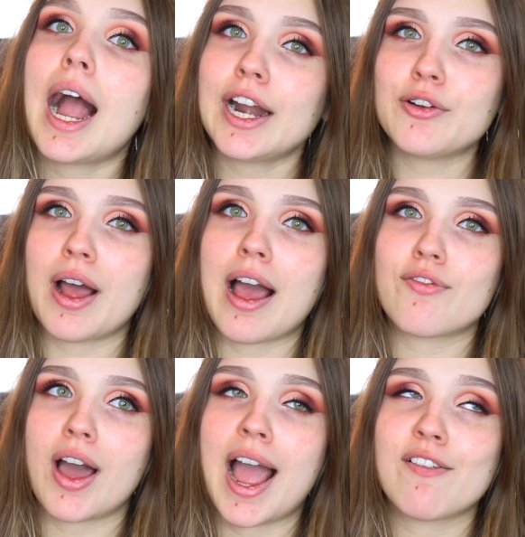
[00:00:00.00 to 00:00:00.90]
I don't
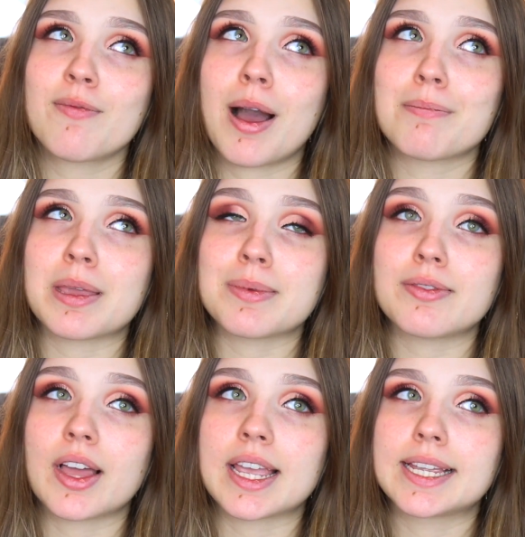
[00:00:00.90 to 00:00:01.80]
have that. I have about
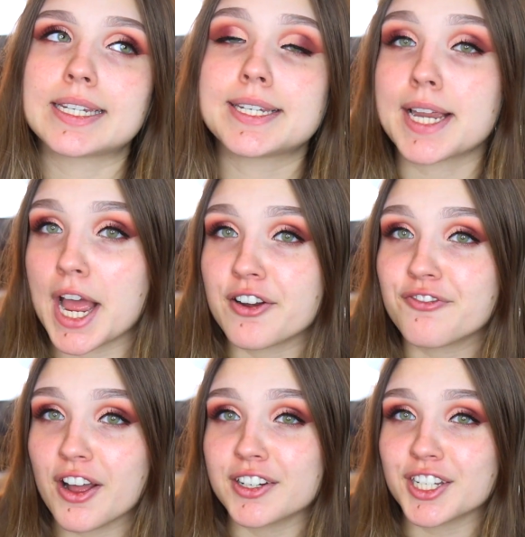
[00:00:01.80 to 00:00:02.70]
maybe like
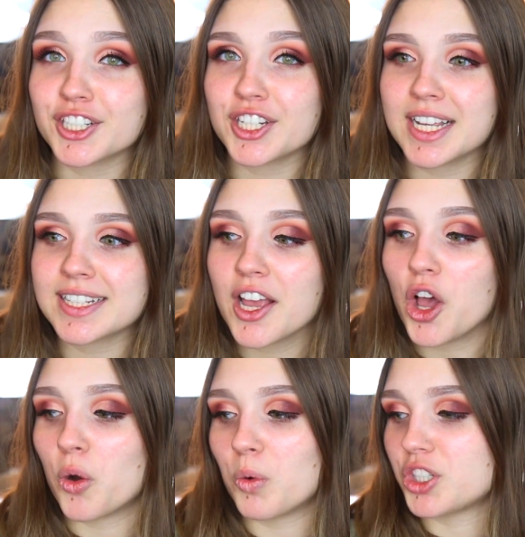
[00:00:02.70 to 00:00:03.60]
10 foundations,
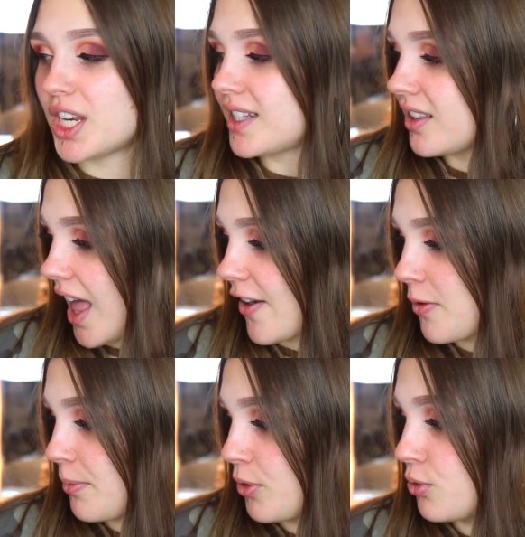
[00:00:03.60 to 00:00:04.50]
which is a lot
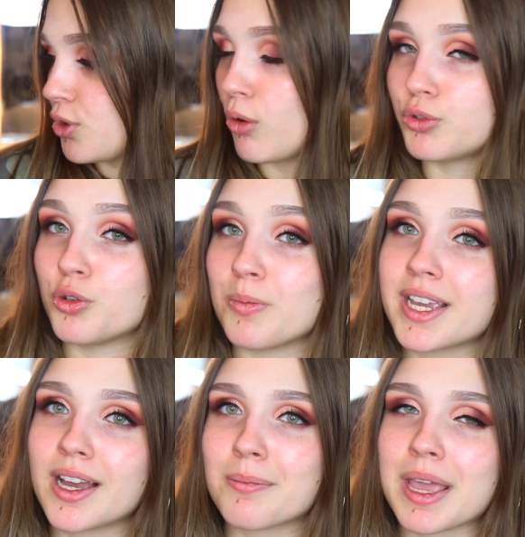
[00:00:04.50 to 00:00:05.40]
for people who don't do
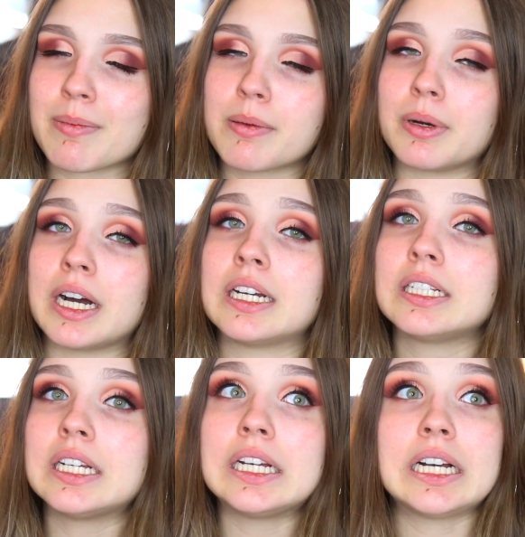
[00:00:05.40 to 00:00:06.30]
makeup maybe, but
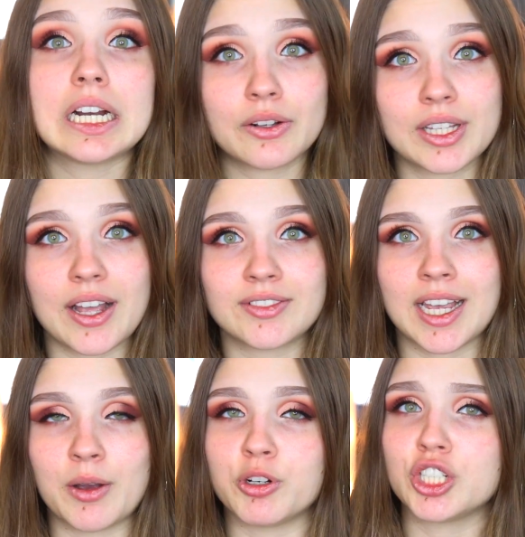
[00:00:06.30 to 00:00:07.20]
I only have
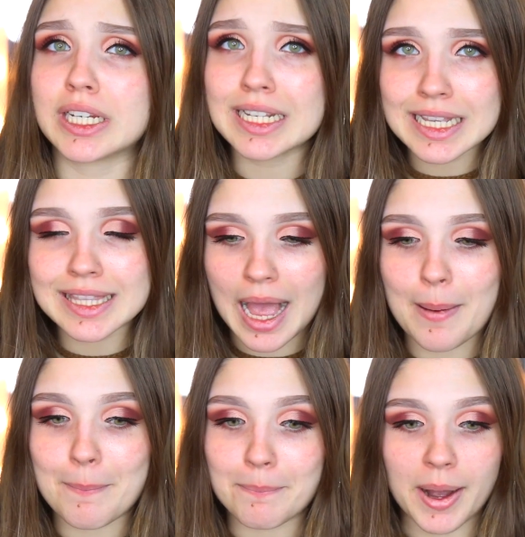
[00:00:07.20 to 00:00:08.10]
10, which isn't
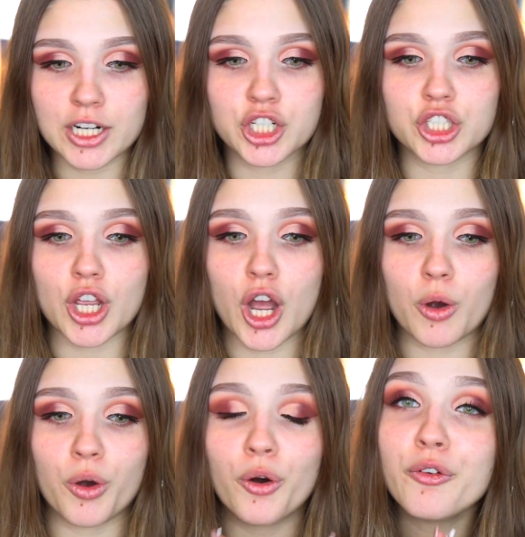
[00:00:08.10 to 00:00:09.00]
that much,
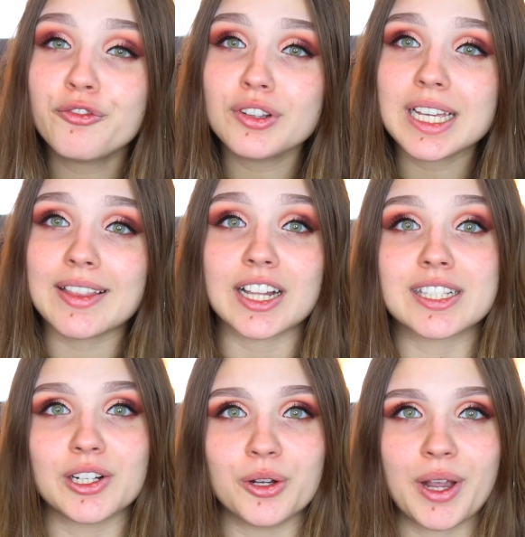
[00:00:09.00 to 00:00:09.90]
so hopefully
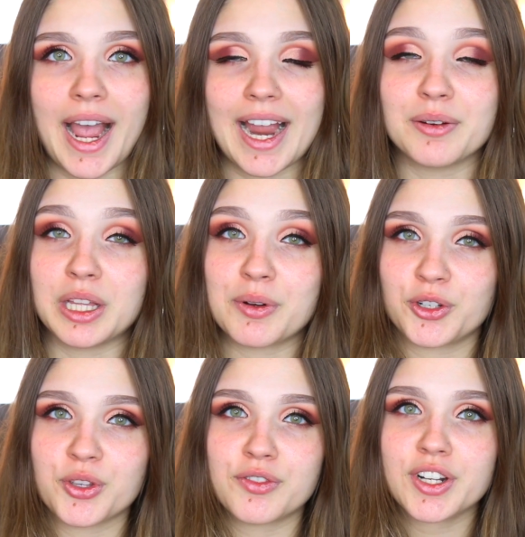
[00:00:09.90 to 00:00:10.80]
that's still okay. I really went
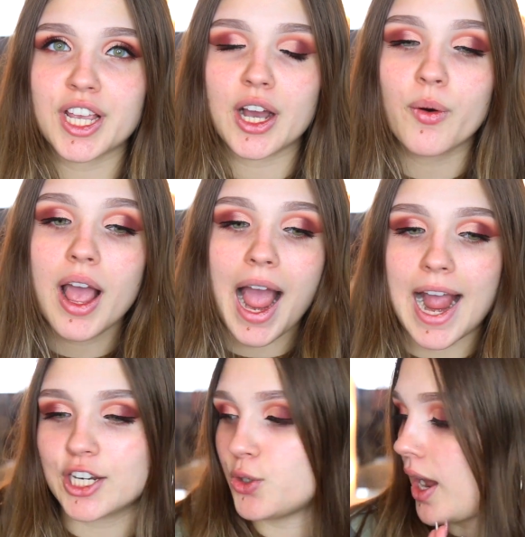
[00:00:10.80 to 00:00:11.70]
to this video.
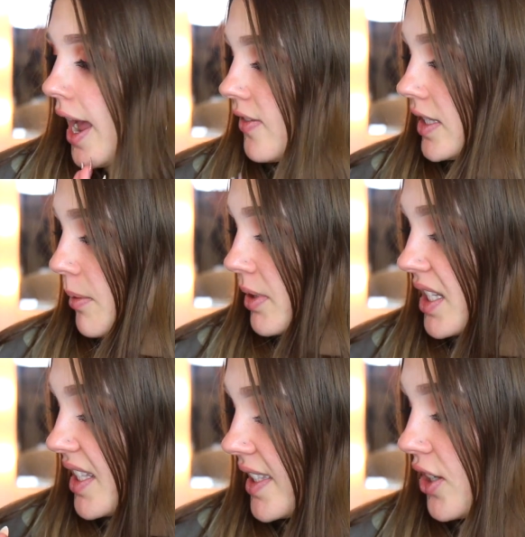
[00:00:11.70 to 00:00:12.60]
I do have some
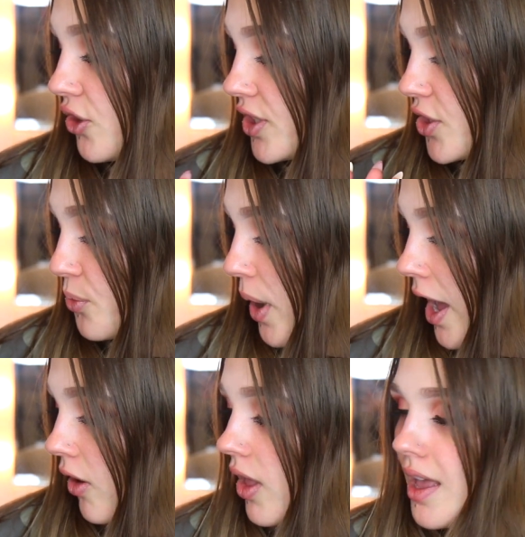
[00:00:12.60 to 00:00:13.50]
concealers as
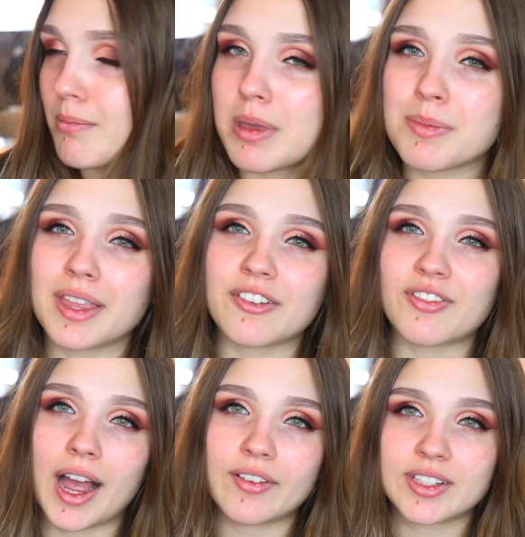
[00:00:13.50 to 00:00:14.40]
well, maybe like
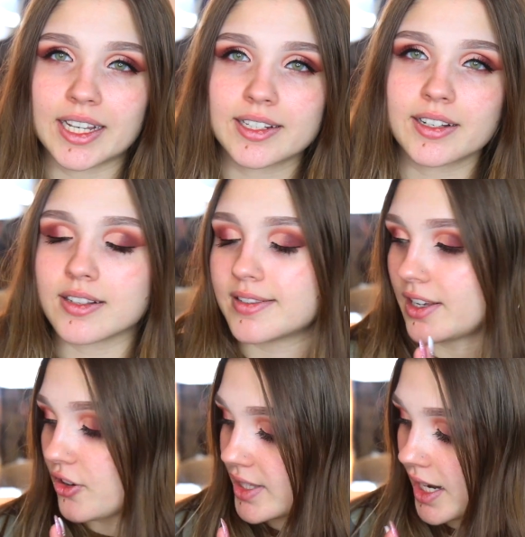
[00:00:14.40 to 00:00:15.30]
5, 6
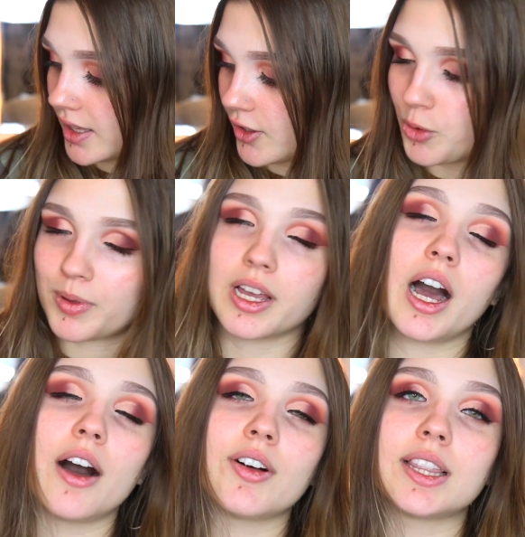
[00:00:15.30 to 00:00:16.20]
concealers and a little bit
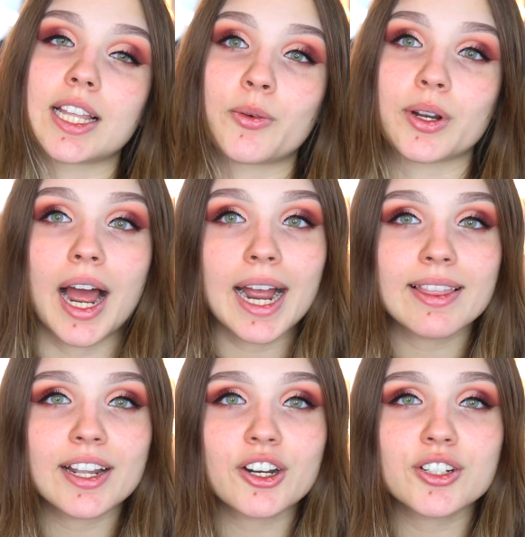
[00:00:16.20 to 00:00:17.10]
of liquid
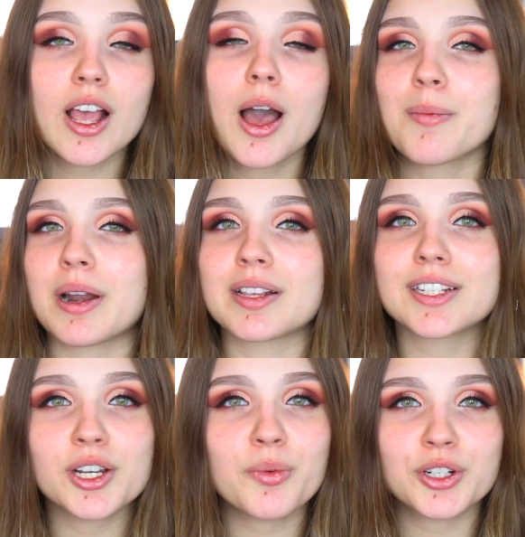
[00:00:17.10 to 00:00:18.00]
highlighters, but I
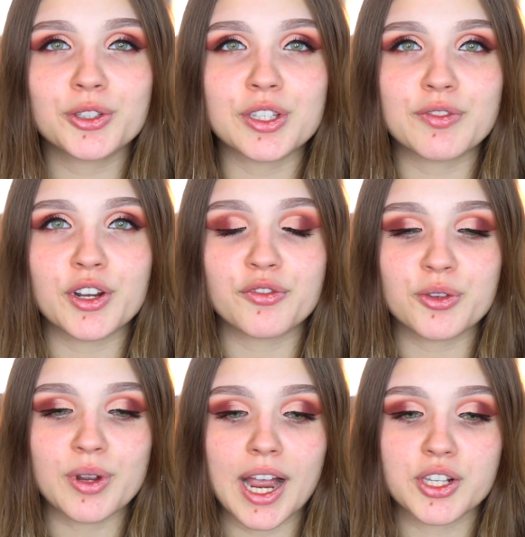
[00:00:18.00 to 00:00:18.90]
still went to this video for
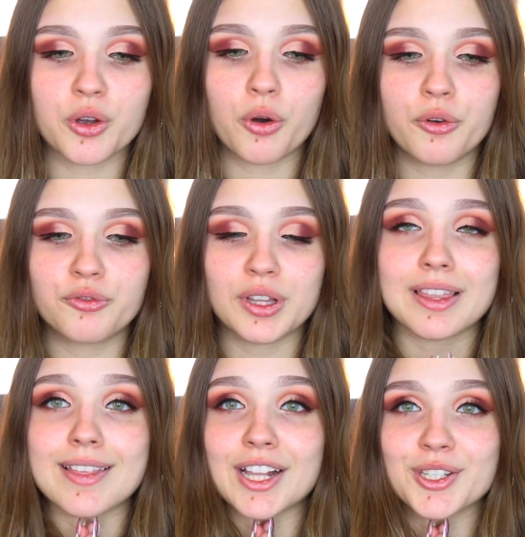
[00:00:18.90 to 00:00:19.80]
you guys, so
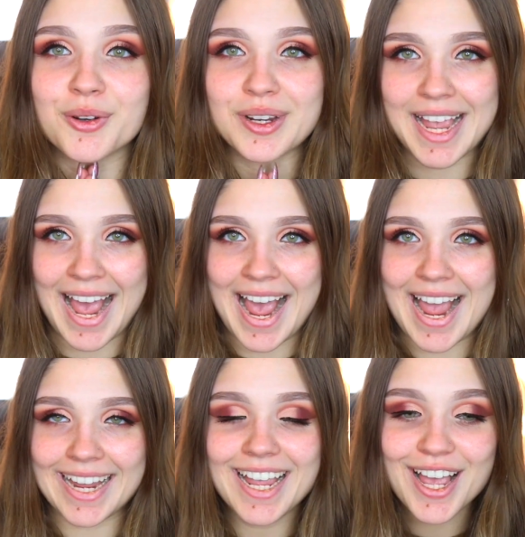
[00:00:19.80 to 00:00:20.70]
hopefully that's
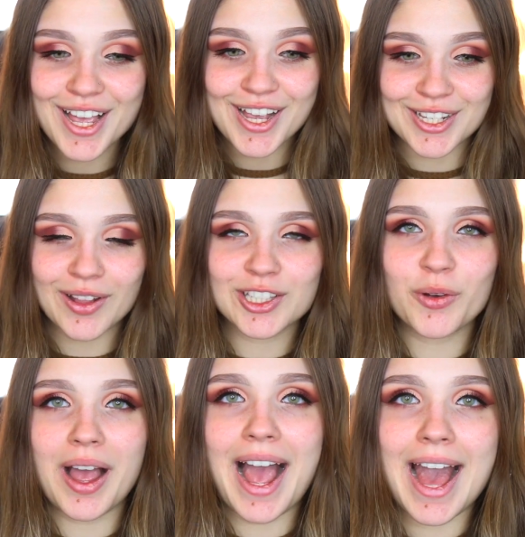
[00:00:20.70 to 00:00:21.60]
okay. So let's
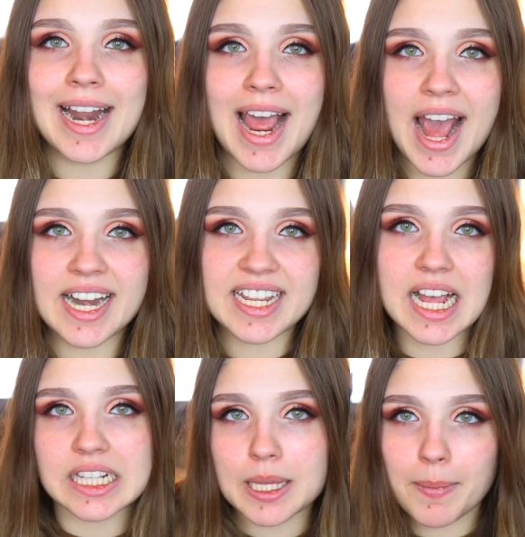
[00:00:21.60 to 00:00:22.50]
go ahead and
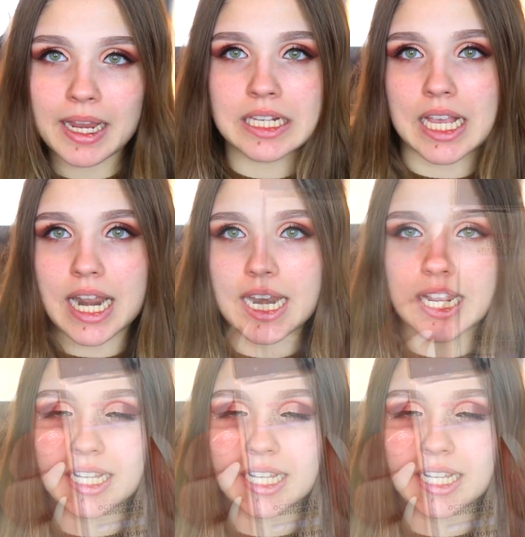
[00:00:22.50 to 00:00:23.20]
get to mixing.